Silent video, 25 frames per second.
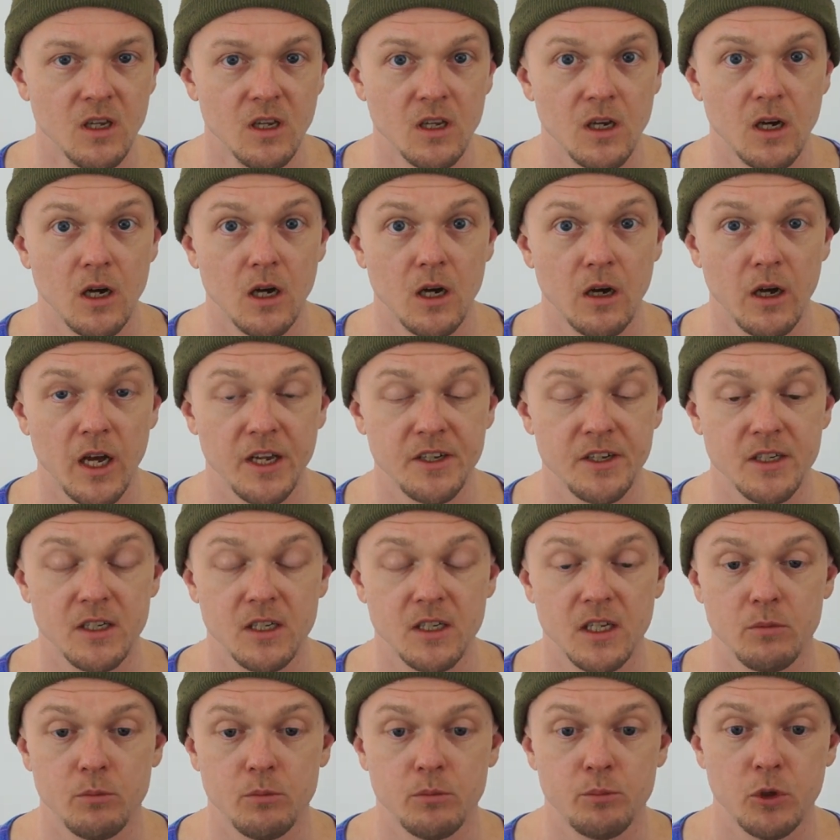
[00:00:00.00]
I did
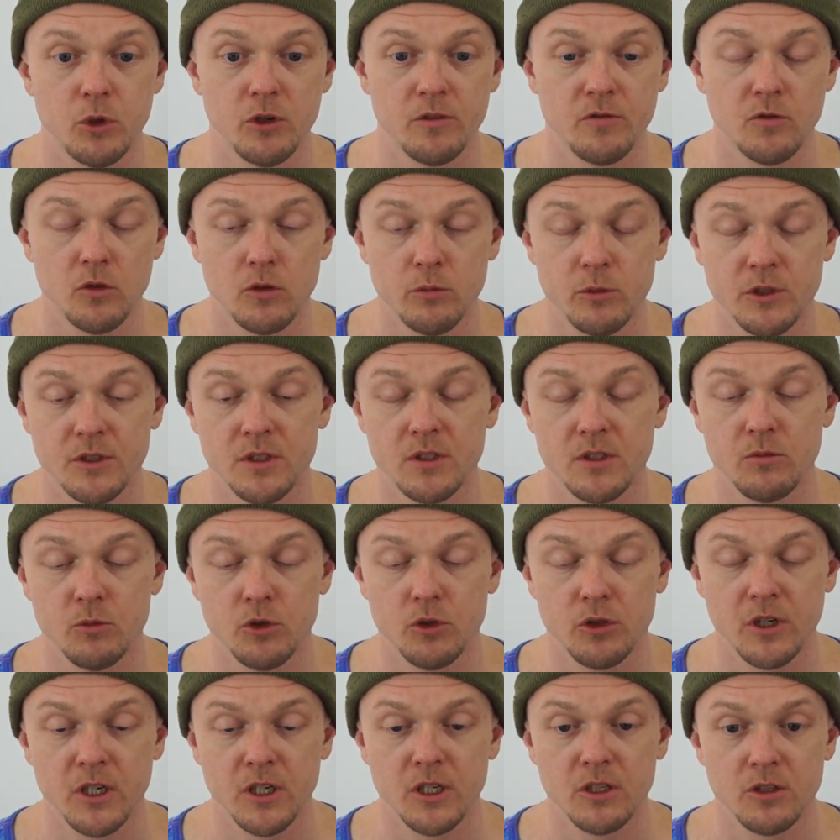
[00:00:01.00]
a performance
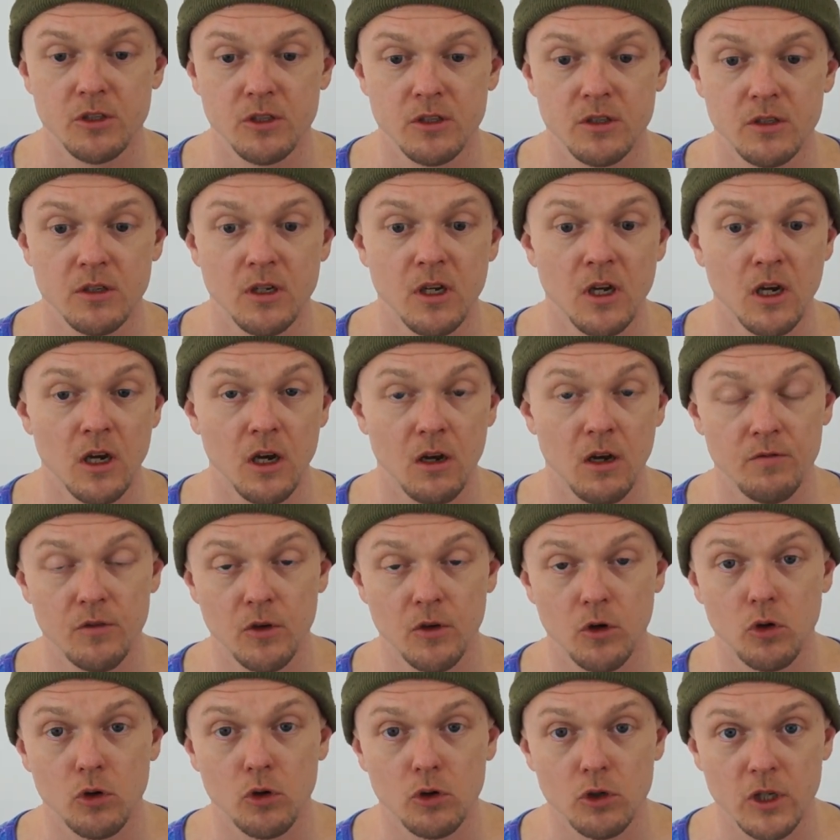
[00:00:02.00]
simulation of the
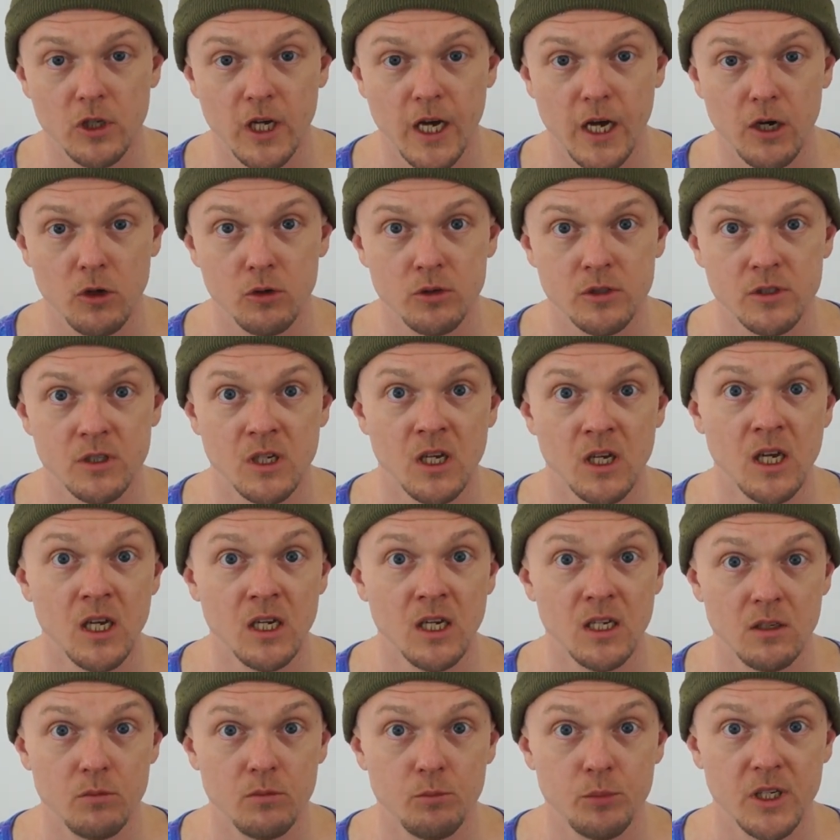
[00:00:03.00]
whole house
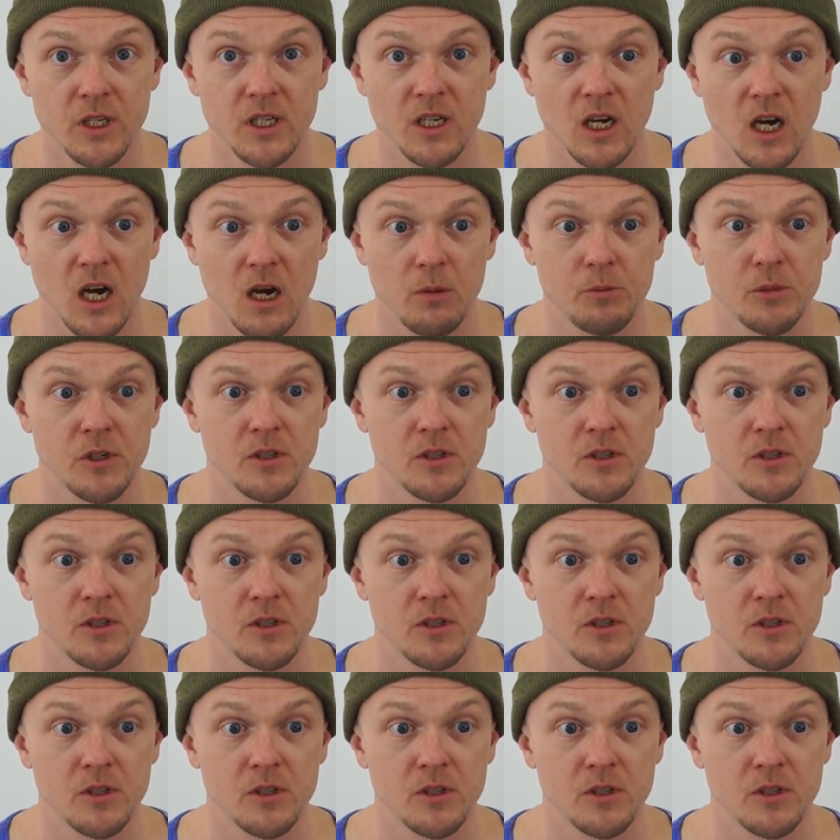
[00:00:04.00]
in BOP